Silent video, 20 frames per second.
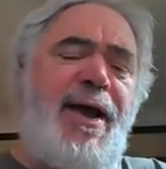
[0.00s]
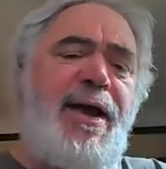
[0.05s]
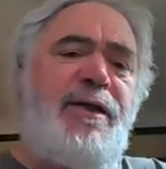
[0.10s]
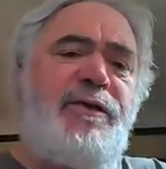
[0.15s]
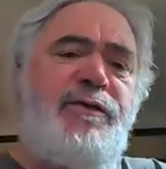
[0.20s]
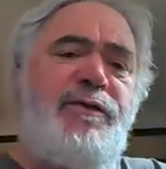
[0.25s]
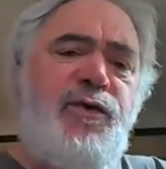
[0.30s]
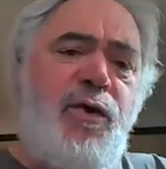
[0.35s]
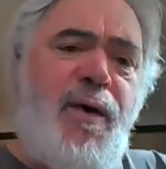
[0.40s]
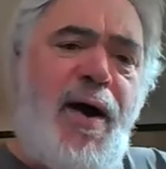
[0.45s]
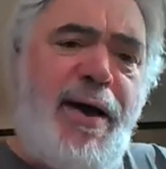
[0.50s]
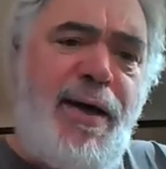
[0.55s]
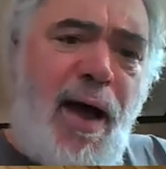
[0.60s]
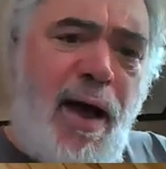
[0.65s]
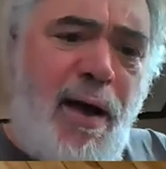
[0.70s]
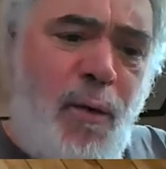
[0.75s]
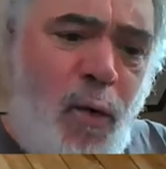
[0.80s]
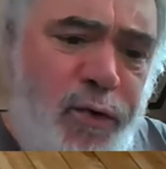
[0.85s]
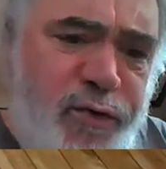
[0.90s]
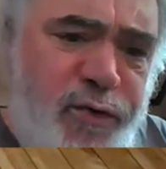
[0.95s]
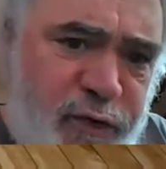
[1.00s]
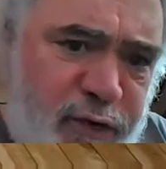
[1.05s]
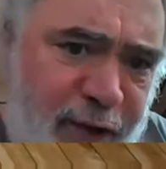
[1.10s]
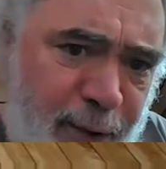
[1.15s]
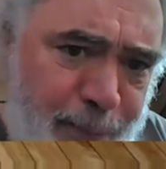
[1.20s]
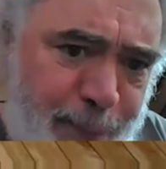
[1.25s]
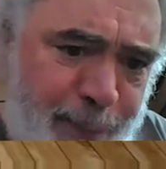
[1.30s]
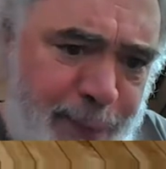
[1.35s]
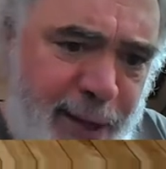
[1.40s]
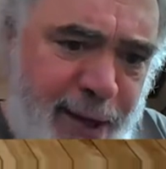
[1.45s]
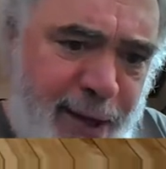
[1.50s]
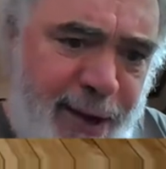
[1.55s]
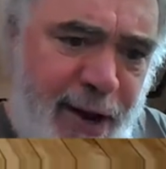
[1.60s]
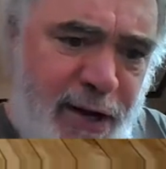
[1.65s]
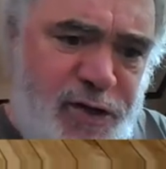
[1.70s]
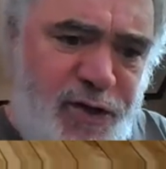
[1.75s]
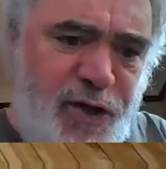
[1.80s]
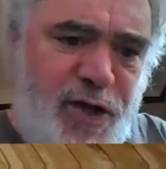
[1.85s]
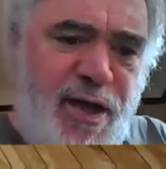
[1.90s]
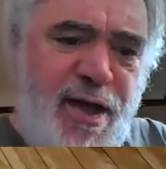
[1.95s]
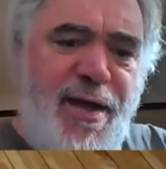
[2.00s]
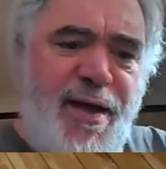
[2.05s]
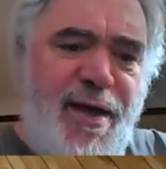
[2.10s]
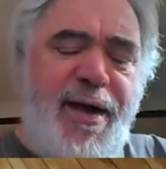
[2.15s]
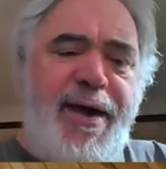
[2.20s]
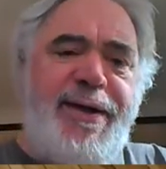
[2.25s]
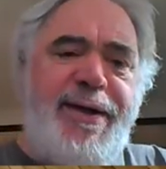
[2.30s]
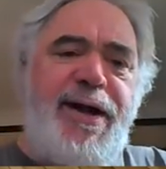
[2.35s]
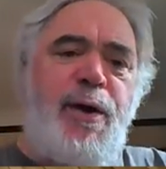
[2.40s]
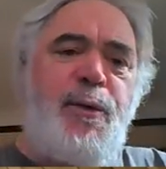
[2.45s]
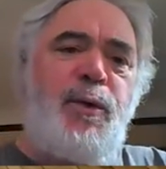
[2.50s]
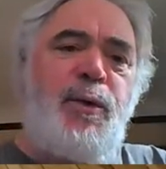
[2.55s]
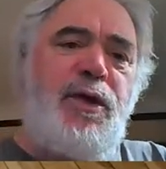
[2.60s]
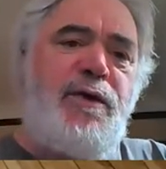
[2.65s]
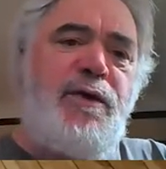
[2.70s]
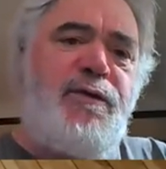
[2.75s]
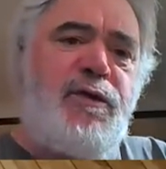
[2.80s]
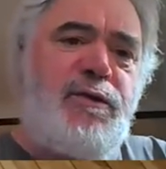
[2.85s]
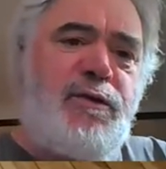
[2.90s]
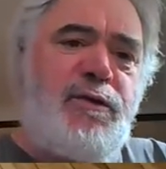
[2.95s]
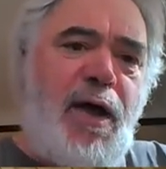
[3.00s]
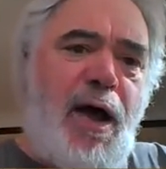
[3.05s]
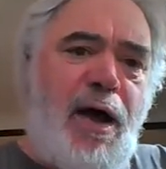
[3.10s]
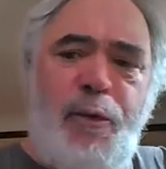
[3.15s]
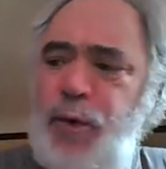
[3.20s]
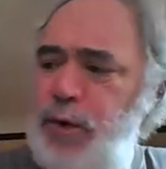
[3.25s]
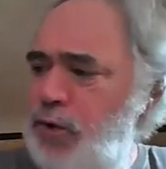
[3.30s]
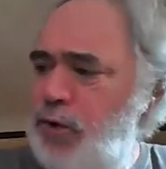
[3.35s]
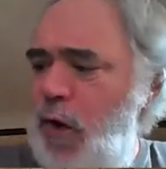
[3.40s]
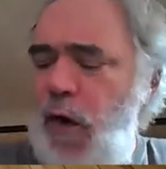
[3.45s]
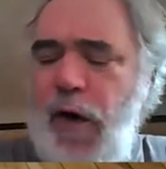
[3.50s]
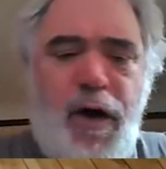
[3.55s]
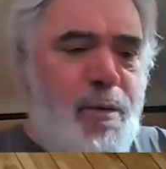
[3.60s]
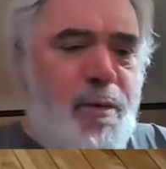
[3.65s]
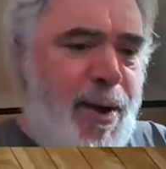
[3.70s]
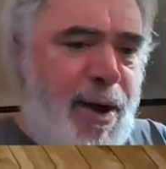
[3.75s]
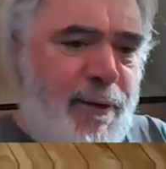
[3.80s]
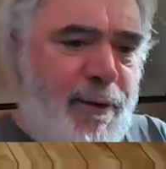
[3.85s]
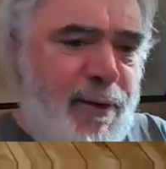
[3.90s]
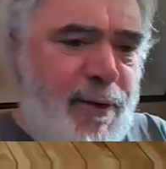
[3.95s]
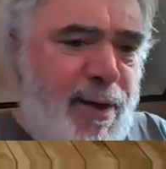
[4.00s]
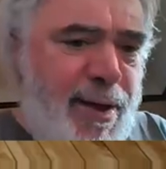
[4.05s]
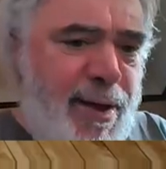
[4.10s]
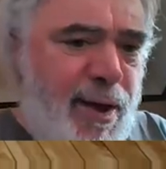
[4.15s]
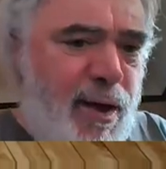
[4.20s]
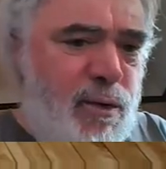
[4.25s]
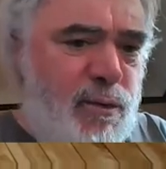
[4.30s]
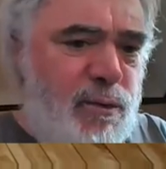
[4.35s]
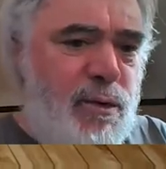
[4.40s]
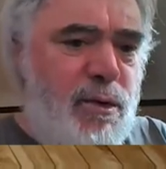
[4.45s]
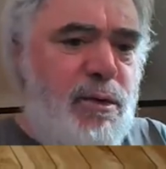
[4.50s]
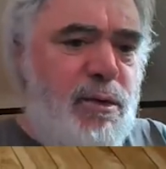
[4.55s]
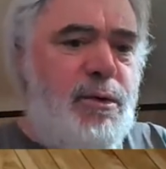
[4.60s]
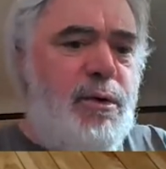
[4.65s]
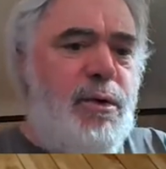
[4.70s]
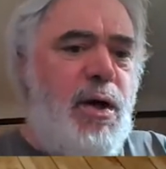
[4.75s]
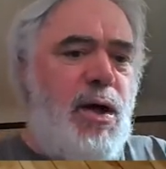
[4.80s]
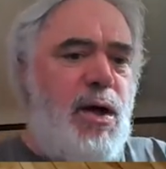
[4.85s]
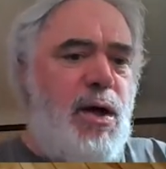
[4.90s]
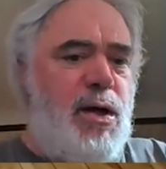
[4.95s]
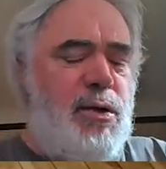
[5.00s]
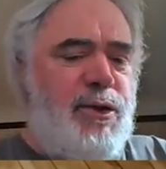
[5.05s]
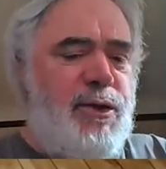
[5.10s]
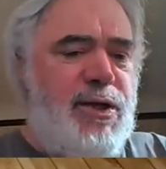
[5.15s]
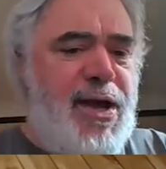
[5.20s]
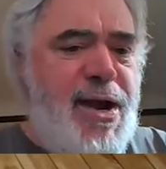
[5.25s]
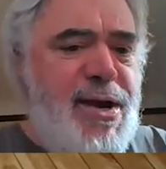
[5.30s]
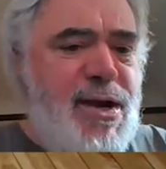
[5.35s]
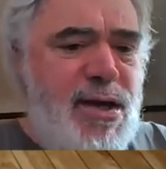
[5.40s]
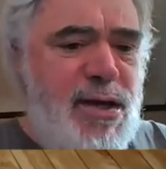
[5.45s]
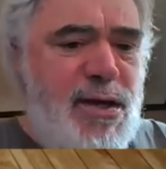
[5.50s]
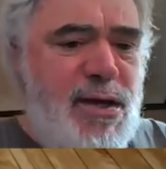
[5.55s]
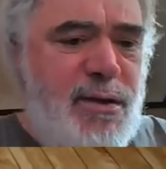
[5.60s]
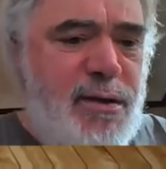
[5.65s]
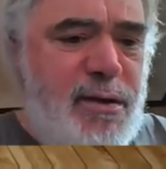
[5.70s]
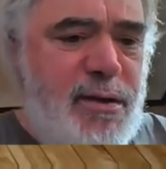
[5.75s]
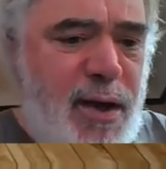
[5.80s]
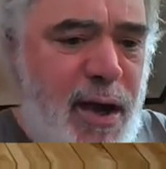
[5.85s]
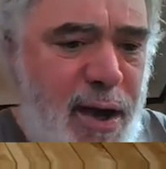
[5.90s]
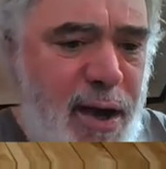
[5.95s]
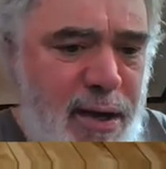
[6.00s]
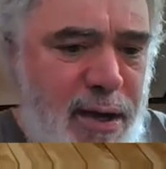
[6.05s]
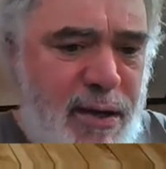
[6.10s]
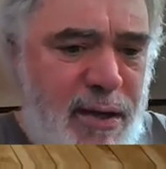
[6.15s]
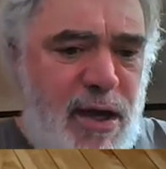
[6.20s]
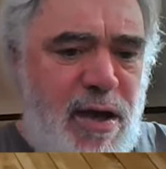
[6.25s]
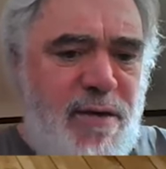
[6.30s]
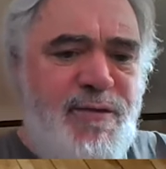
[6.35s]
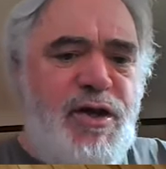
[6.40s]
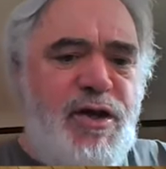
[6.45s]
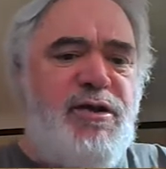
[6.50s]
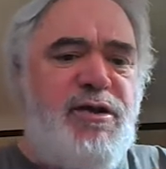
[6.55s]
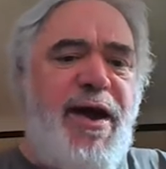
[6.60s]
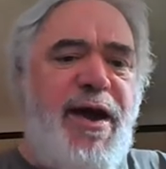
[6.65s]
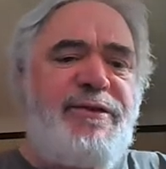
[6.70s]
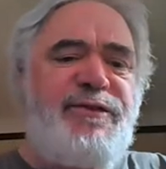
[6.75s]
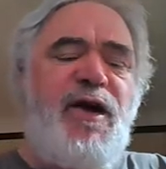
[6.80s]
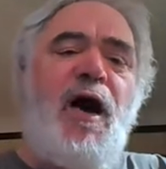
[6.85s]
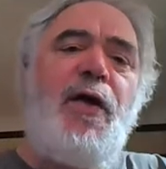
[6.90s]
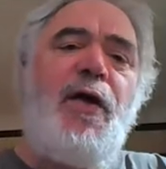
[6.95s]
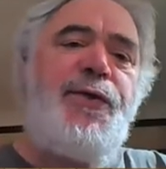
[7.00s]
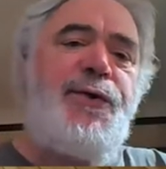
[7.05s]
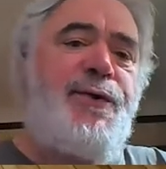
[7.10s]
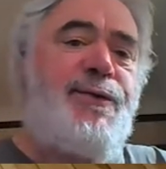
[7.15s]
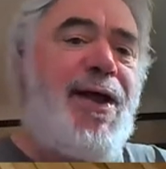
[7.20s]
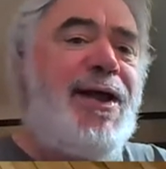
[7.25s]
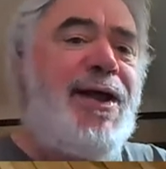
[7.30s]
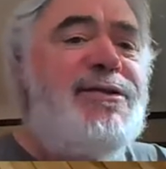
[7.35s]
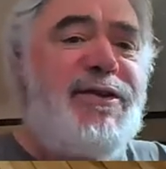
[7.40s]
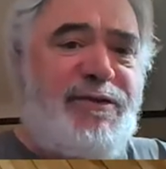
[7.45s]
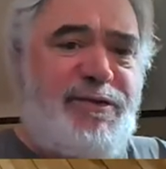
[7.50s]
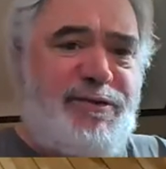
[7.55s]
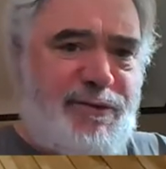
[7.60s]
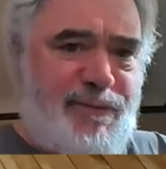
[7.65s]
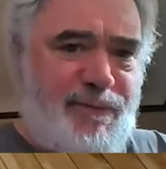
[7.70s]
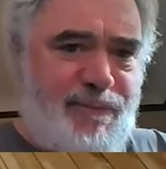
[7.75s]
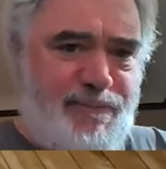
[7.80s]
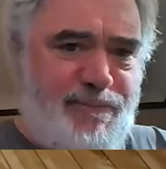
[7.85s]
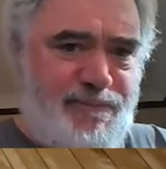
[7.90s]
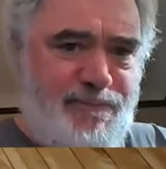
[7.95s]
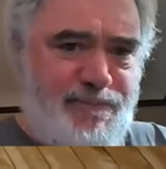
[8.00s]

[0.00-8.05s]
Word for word: And so I, I will skip that actually, and I will even I will talk about how uh, the ADA even attacks other dentists.